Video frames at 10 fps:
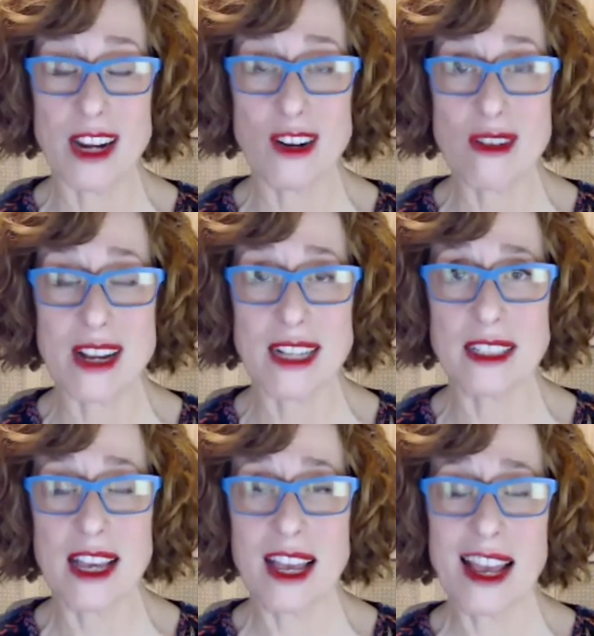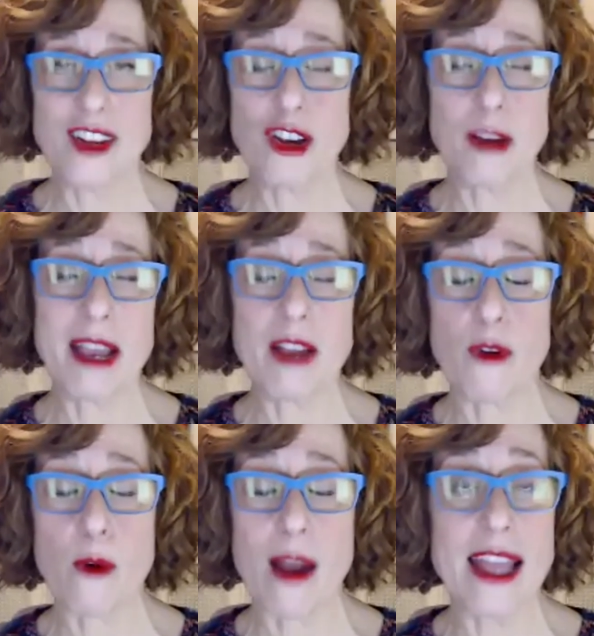noise. And you can make a
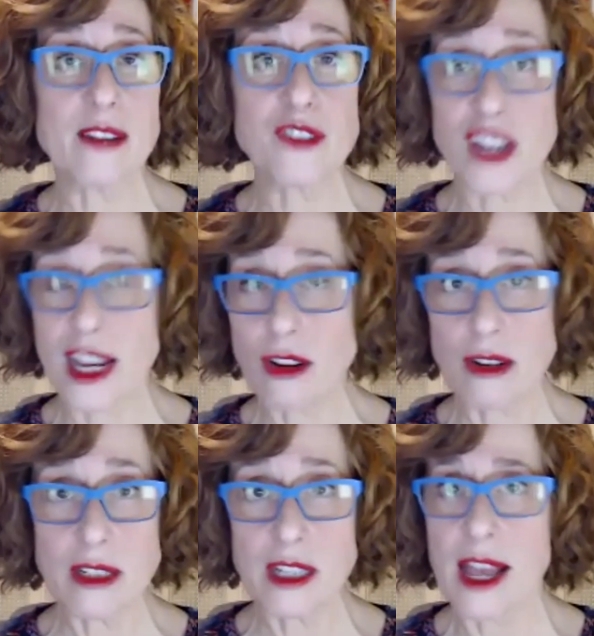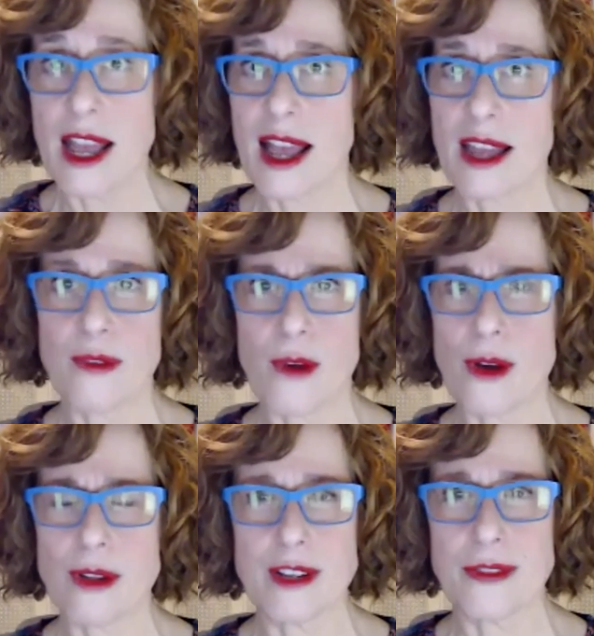variety of shakers out of
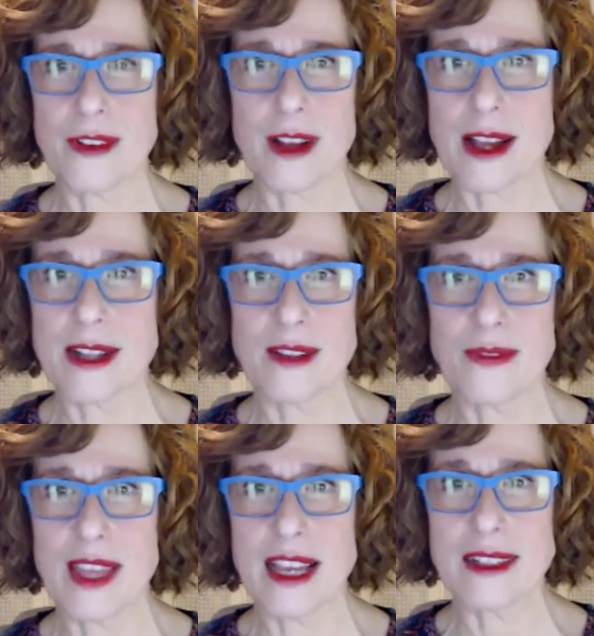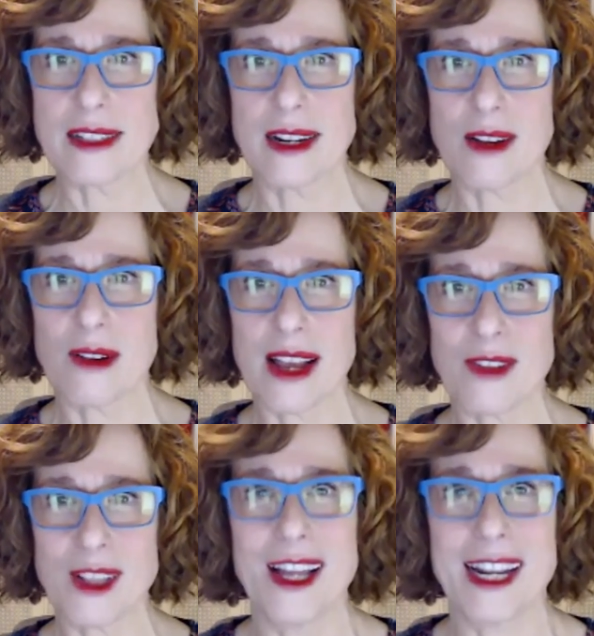all different kinds of things. I know I have
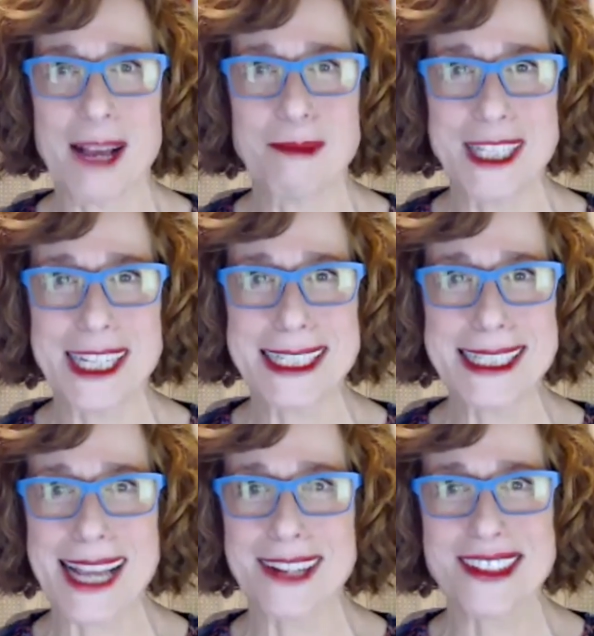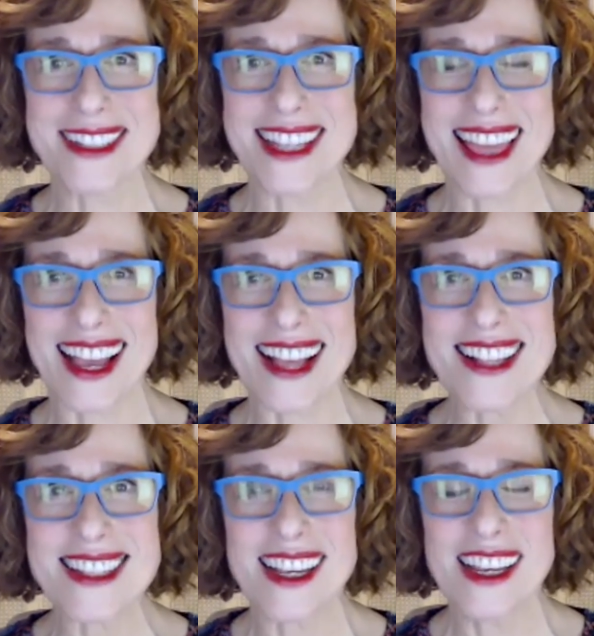a lot of empty containers in the
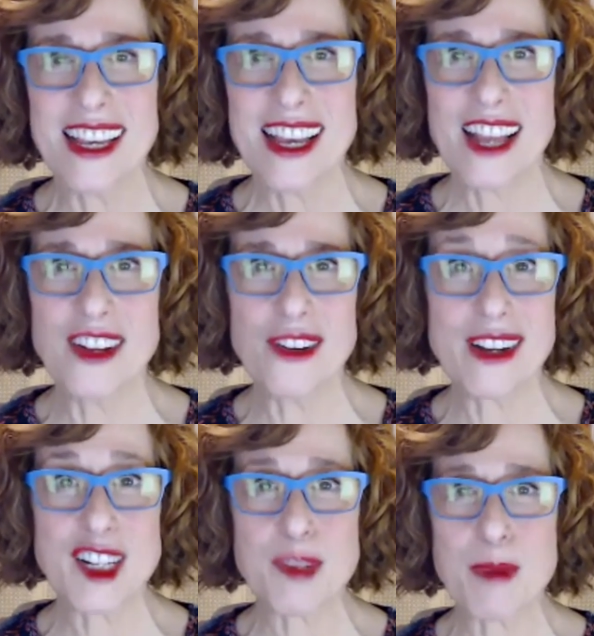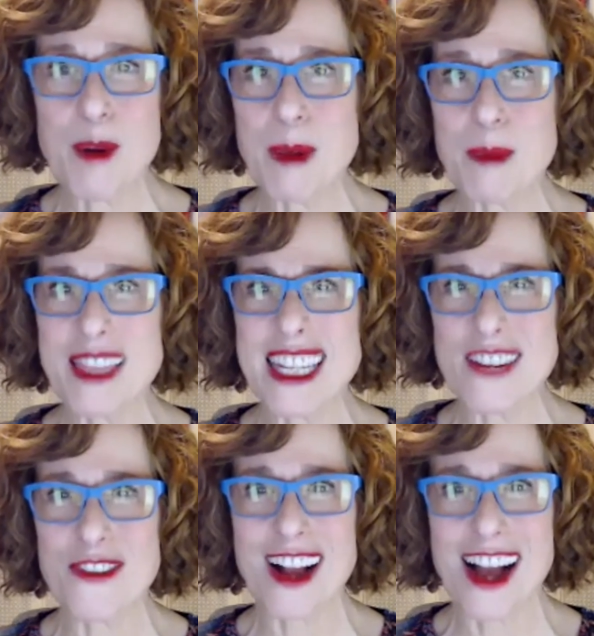house, and you can experiment with the
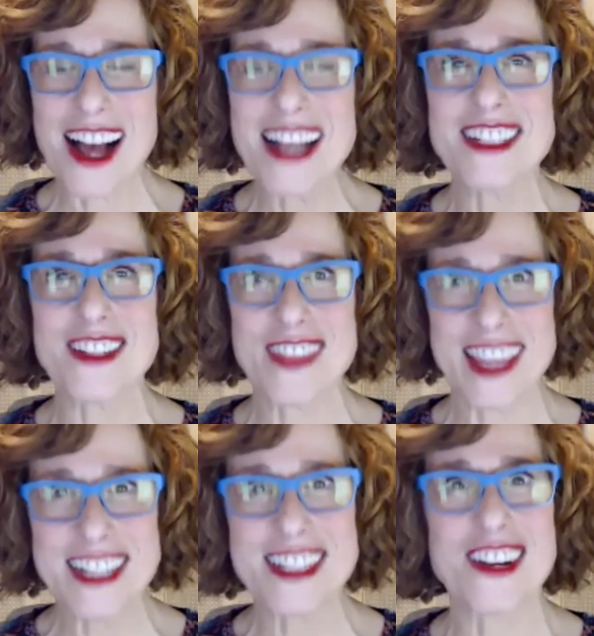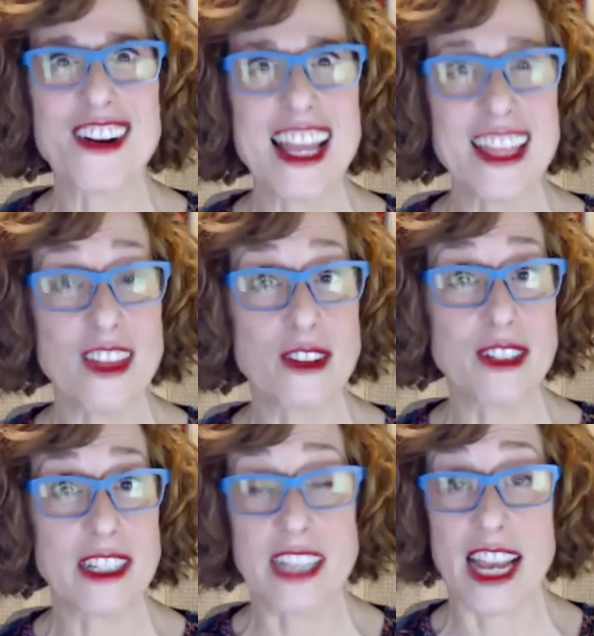different kinds of things that are in those
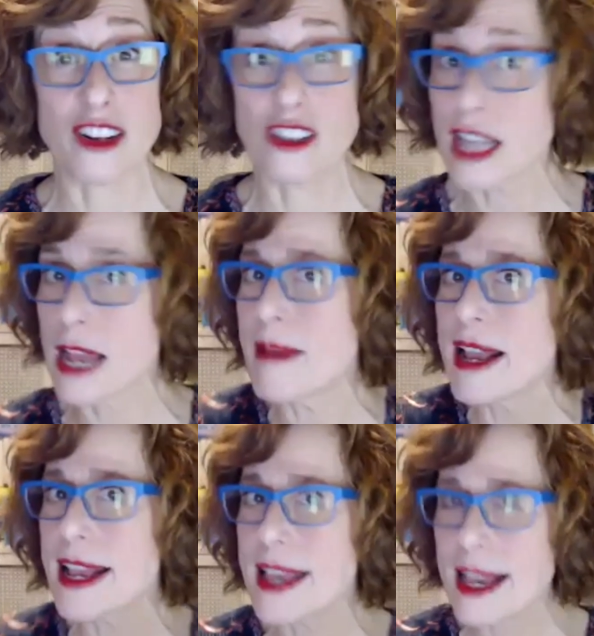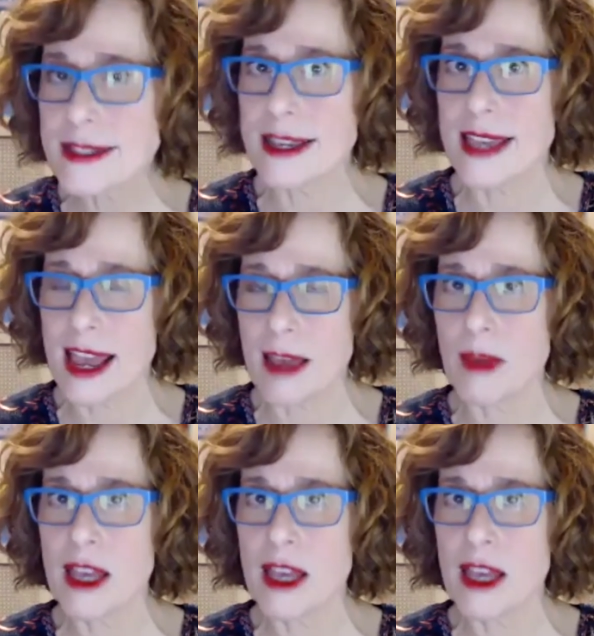containers and make a guessing game